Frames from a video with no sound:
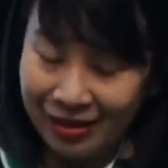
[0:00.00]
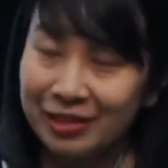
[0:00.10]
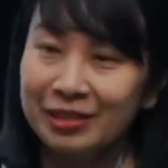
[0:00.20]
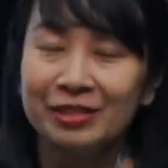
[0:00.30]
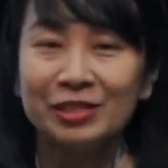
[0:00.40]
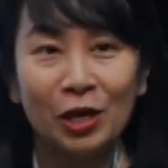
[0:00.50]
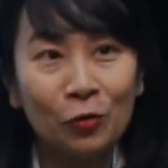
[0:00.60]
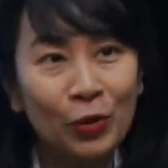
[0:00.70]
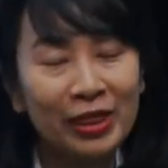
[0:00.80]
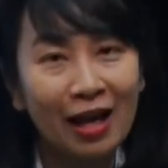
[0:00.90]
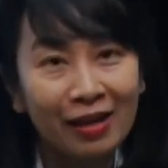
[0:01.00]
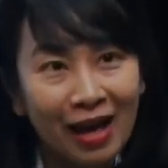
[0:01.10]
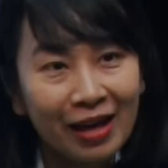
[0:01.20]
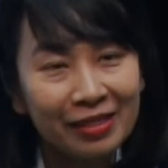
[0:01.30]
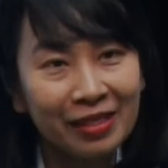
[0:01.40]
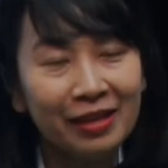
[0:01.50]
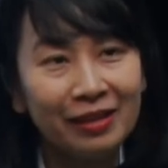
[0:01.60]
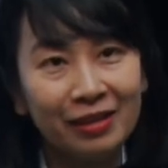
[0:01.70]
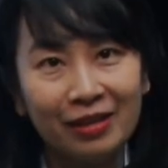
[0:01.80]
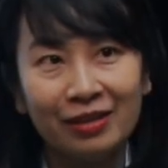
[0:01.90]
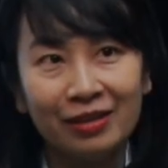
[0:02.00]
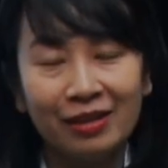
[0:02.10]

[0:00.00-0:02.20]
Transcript: So with that, I think